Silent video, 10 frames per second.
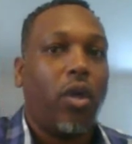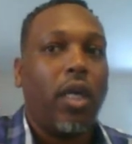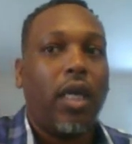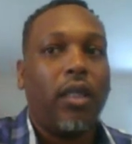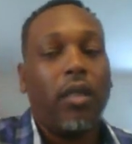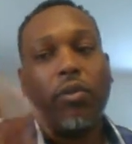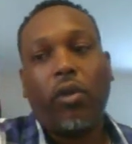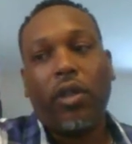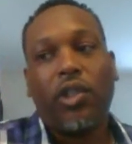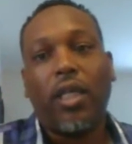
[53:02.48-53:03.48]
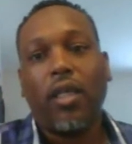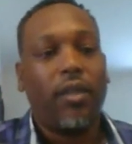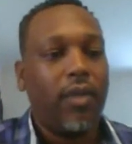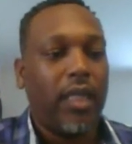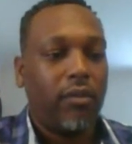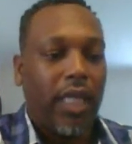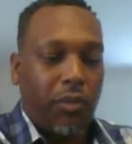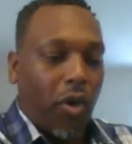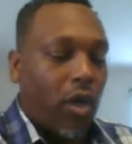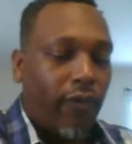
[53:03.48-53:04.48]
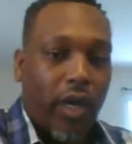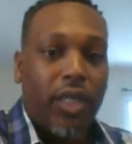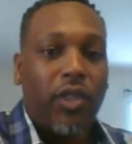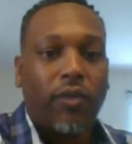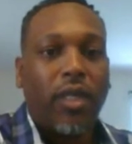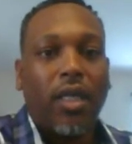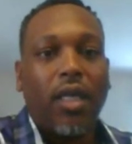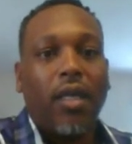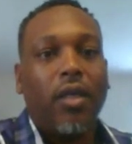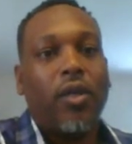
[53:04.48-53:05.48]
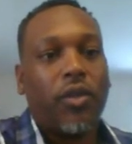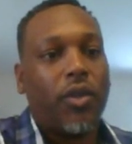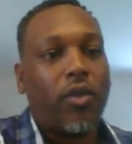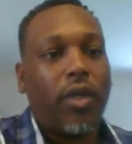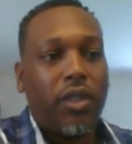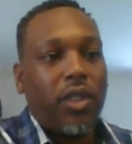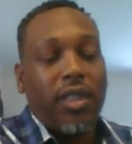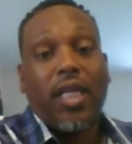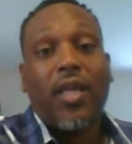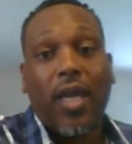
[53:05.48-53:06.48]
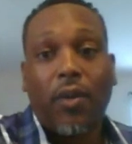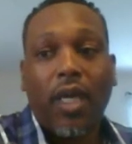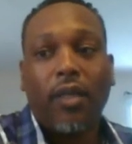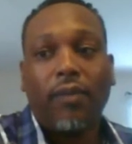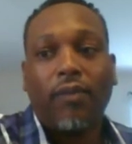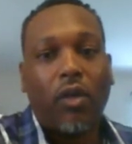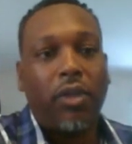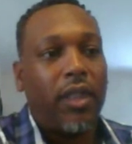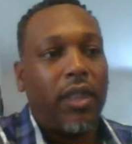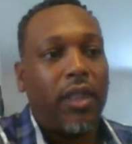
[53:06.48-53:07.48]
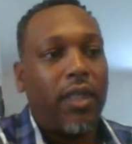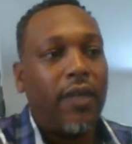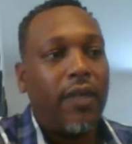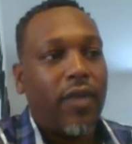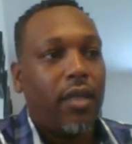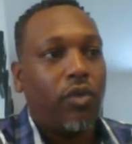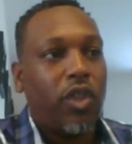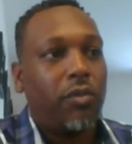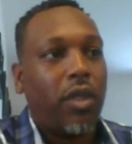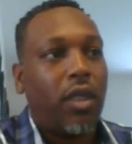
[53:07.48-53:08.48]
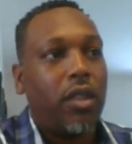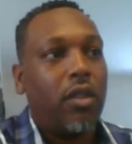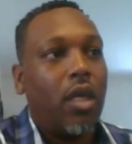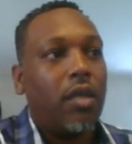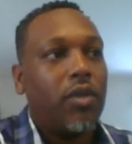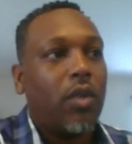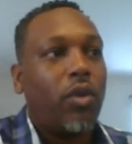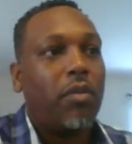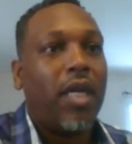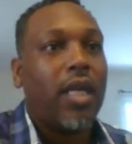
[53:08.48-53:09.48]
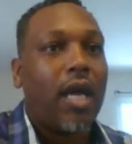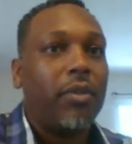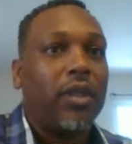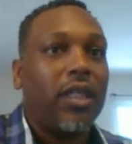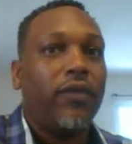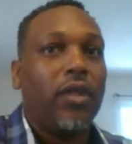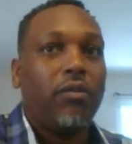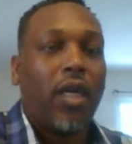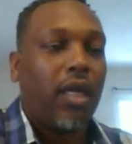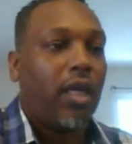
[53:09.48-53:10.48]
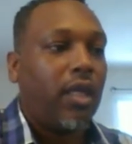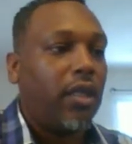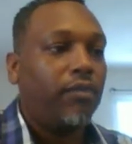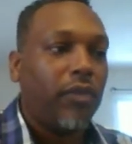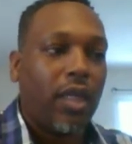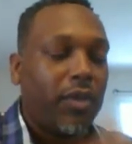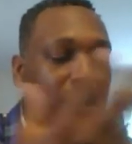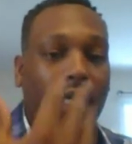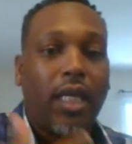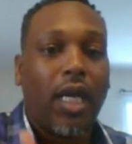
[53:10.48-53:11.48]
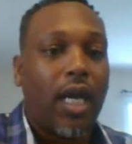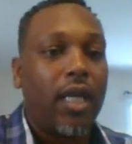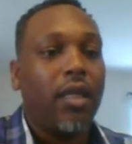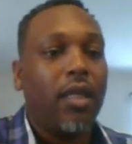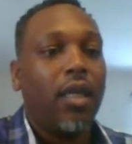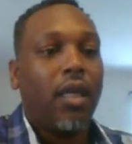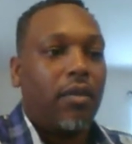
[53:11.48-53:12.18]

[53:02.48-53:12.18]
for a liberal agenda. It's part of our history. So it should stay that way. I don't believe that, just because someone may not believe in, I'm gonna say God,